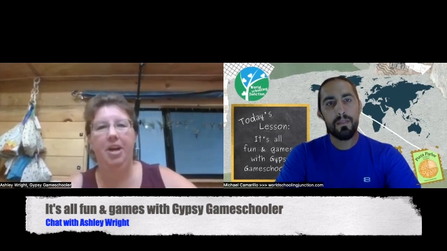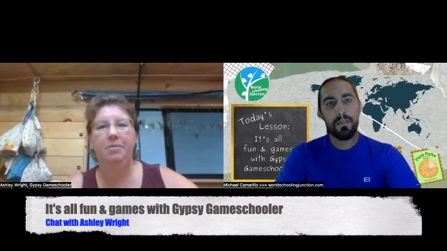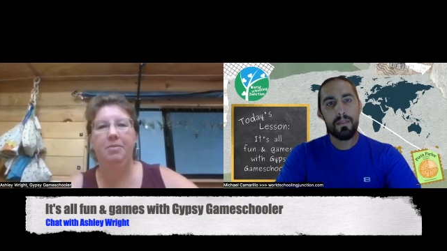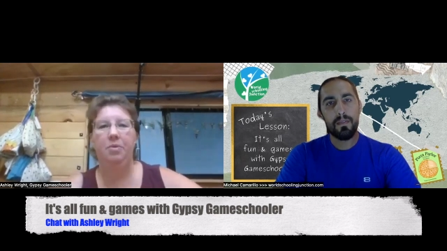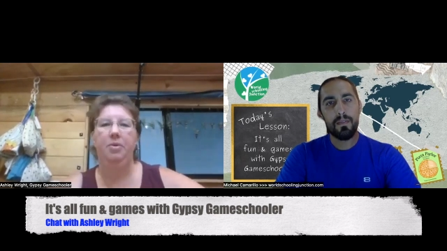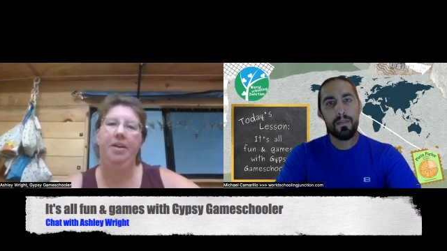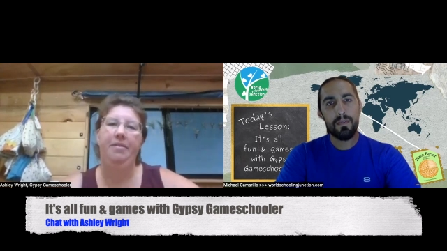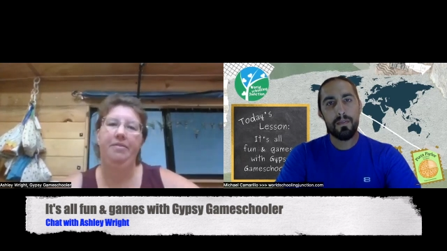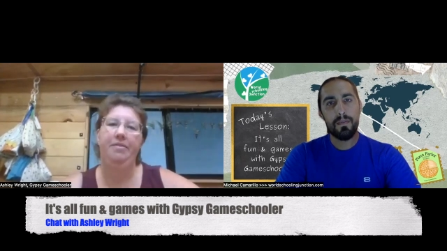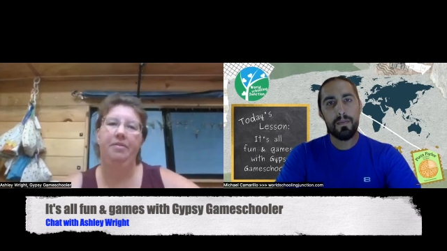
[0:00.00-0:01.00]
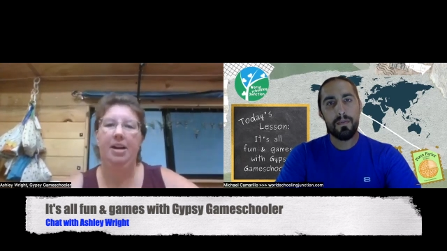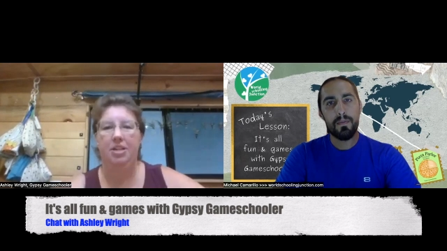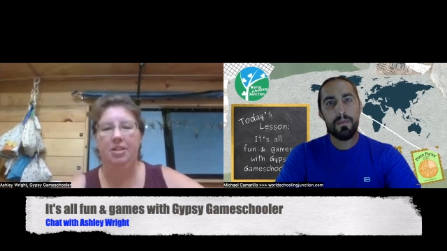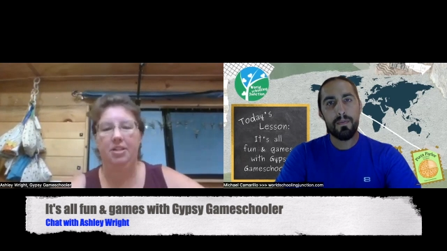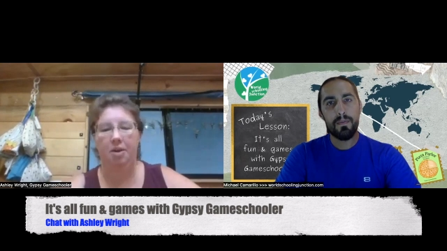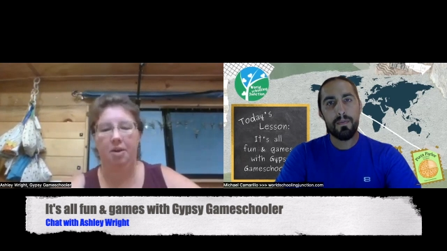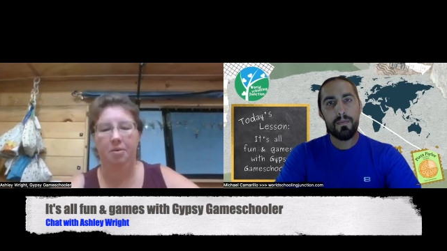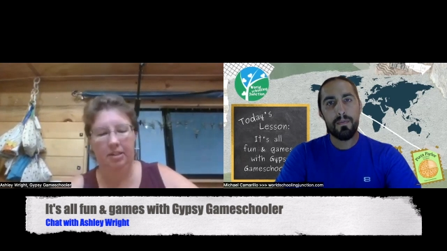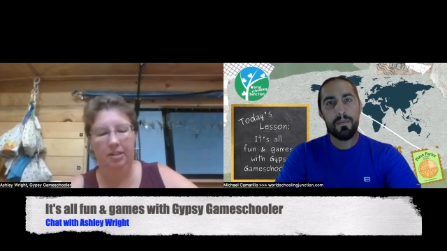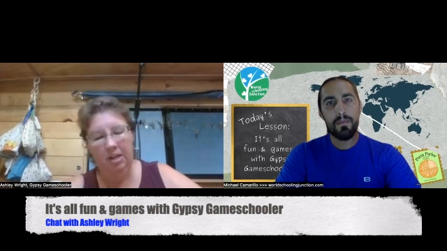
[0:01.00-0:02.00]
Speaker 1: and we're going to play this game for
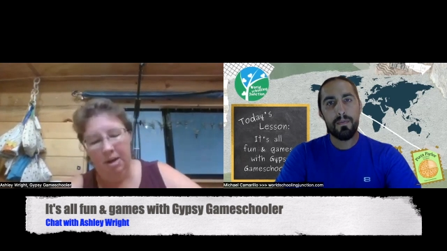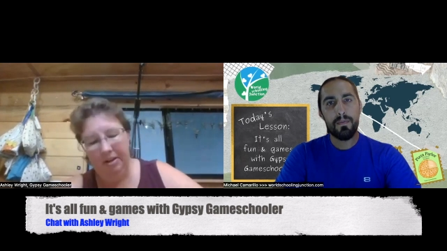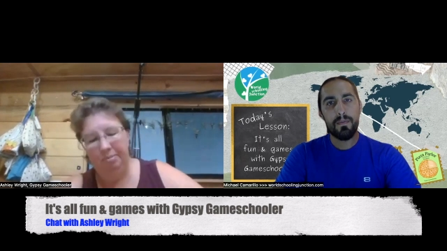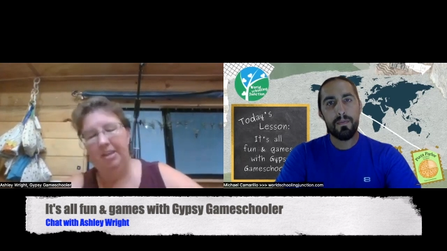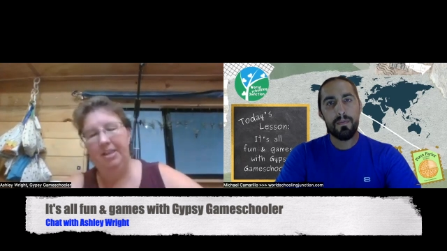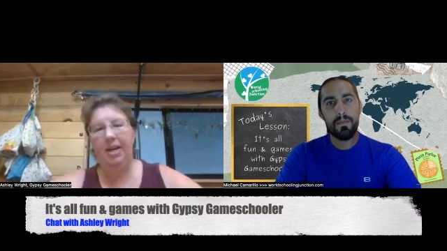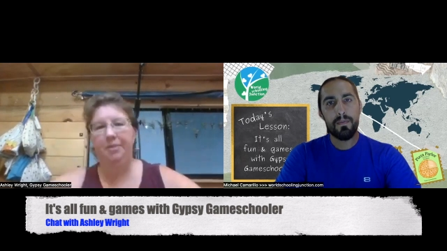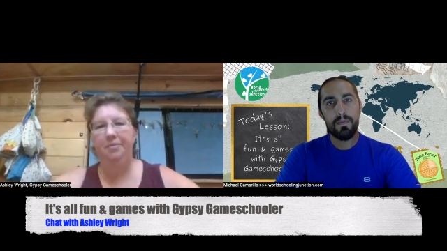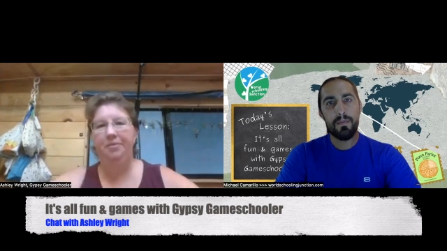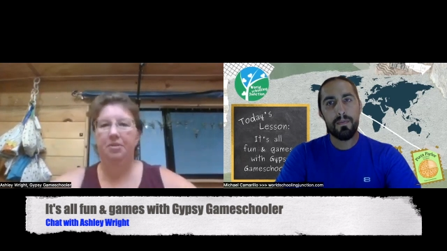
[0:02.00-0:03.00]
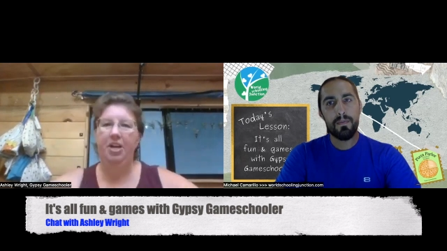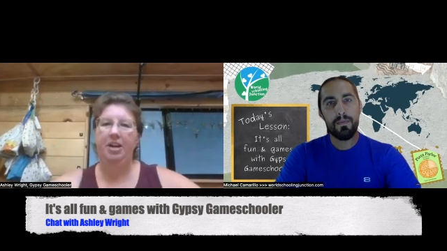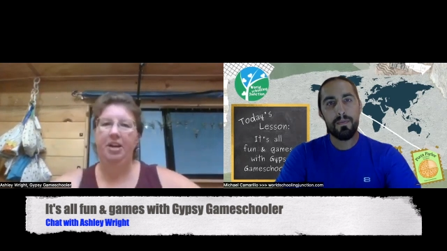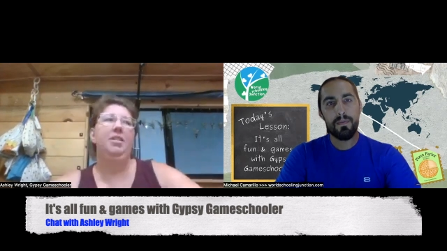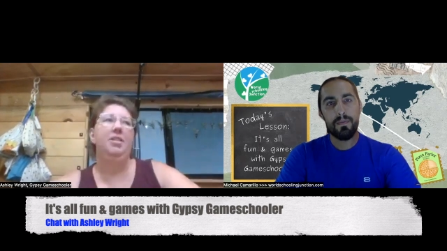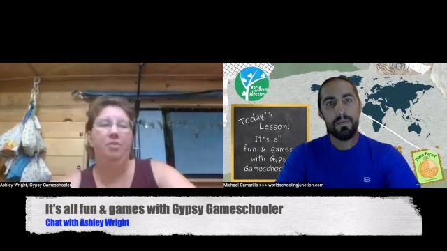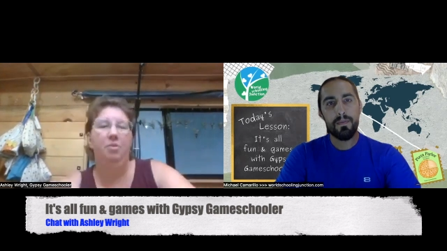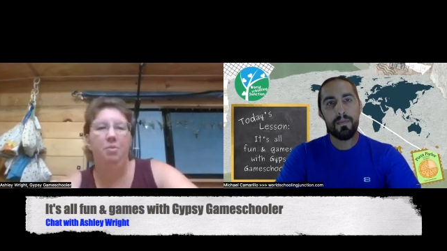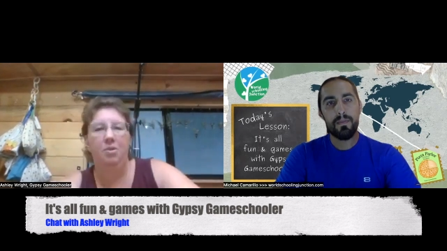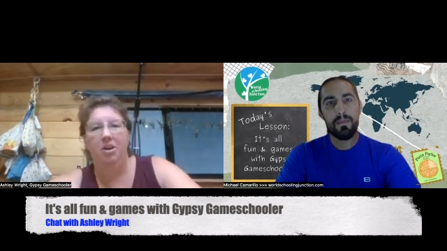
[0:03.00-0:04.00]
studying the Civil War
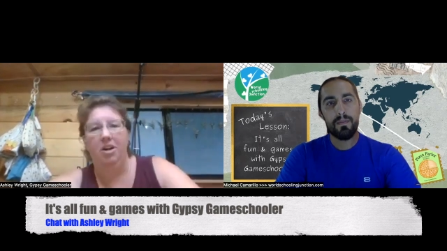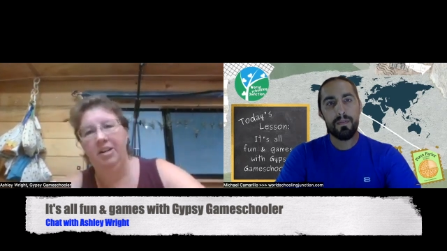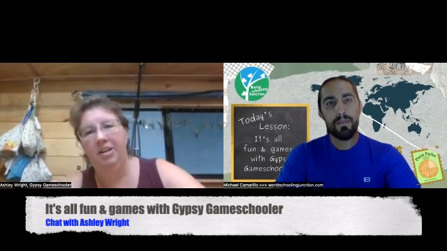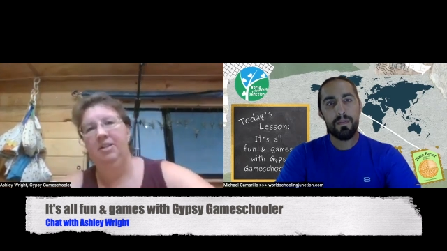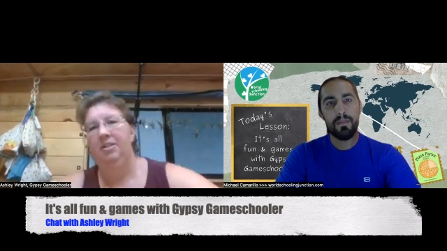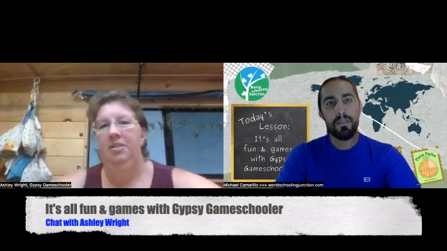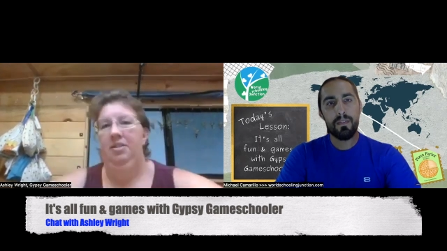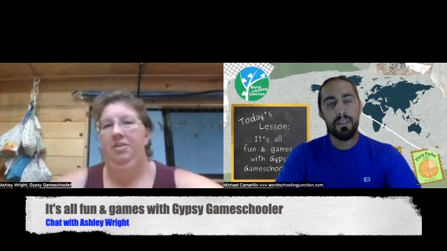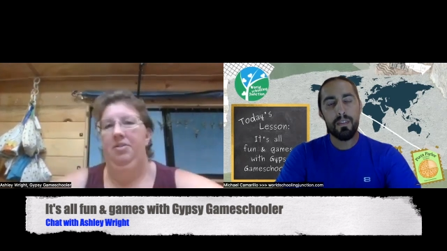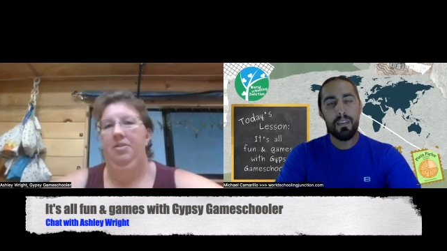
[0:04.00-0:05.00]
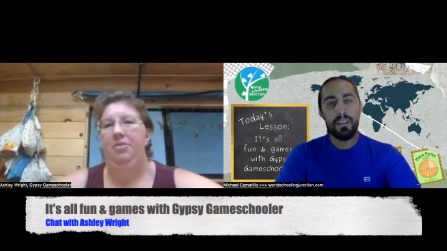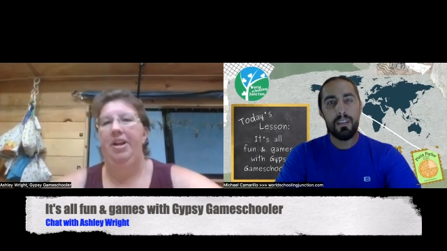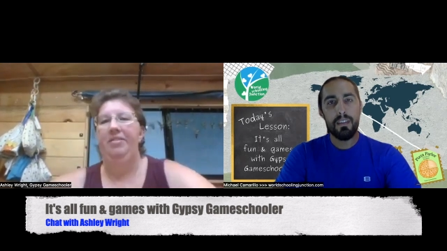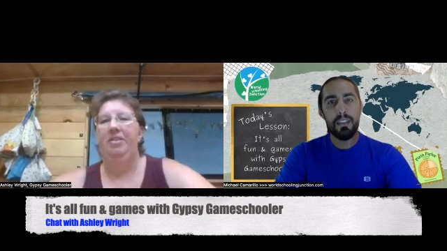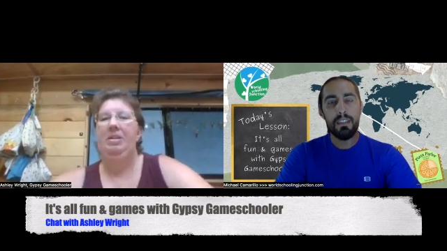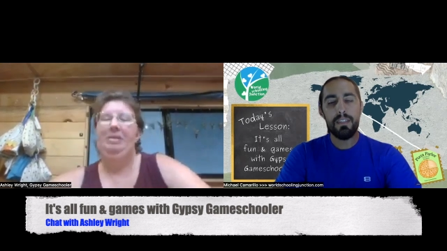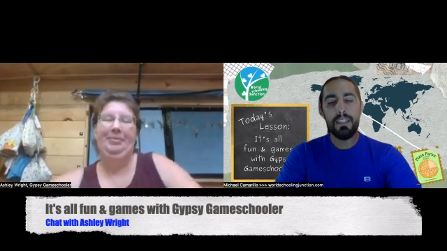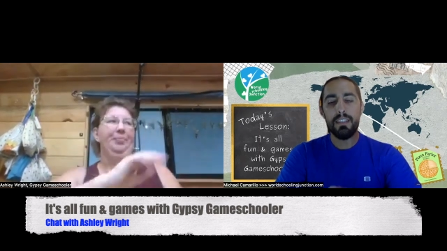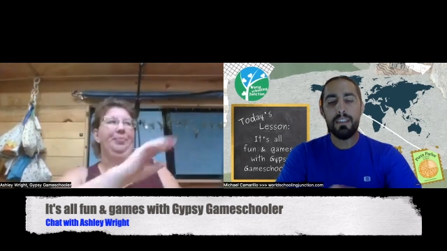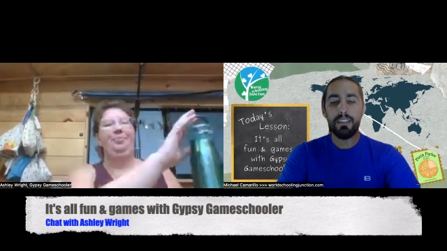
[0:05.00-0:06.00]
or whatever.
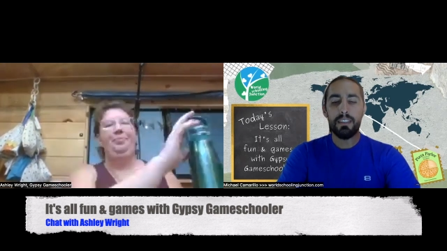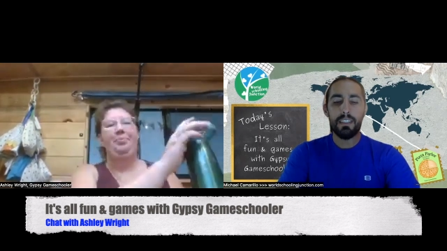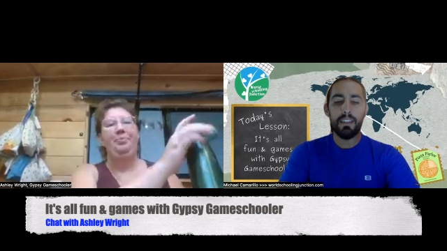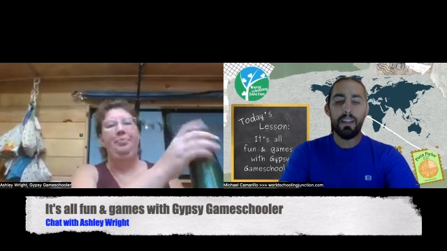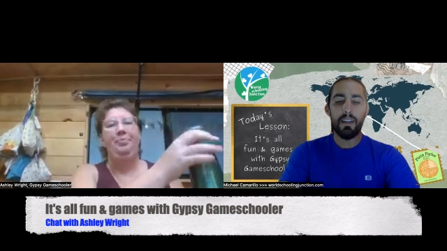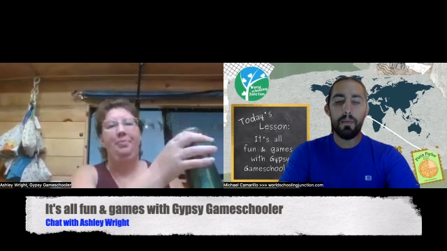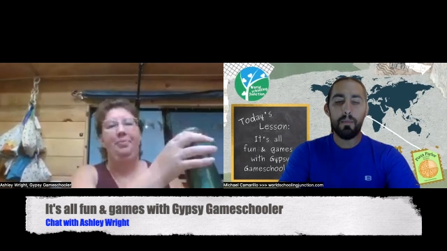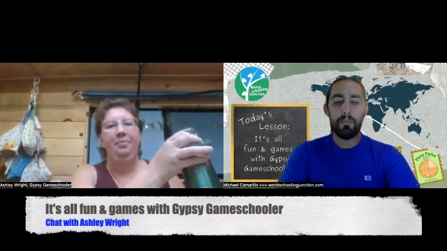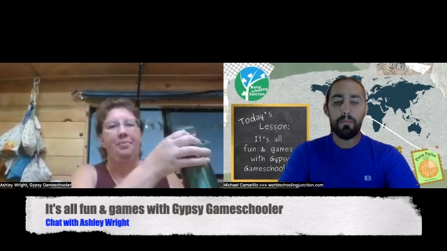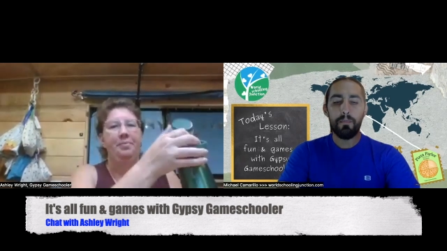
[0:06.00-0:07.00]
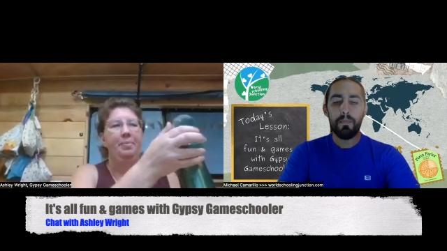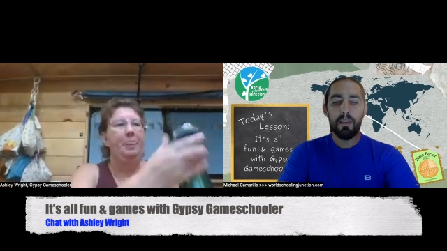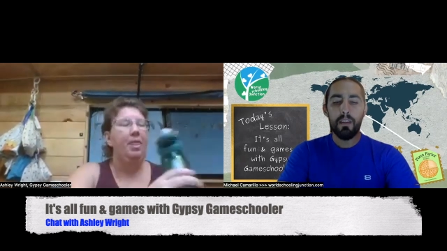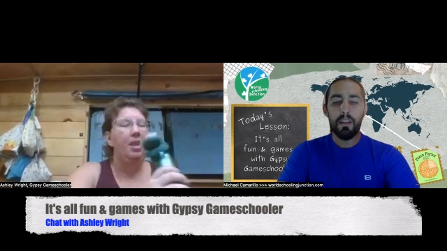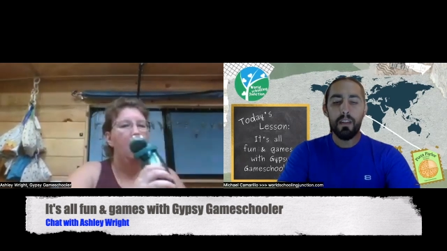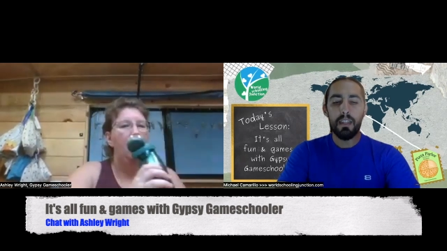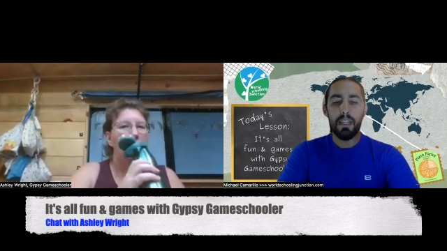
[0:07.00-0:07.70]
Speaker 2: Very interesting. Um, the